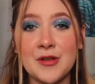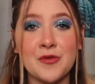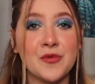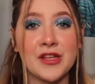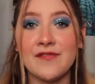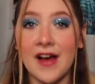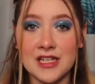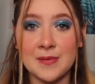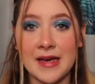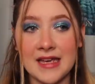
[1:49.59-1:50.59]
They're really
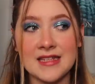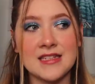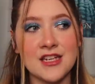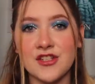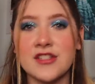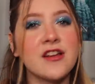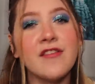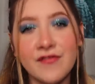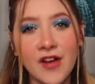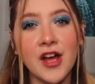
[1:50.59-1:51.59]
fast paced and just
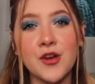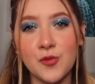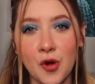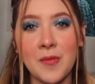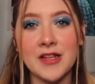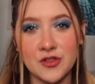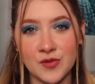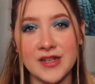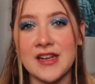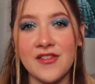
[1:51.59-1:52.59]
a fun romance
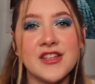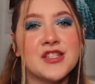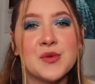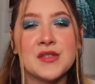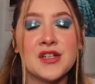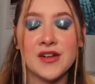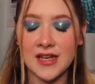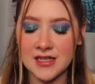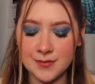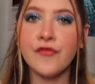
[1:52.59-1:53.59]
read, nothing too
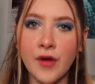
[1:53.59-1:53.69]
serious.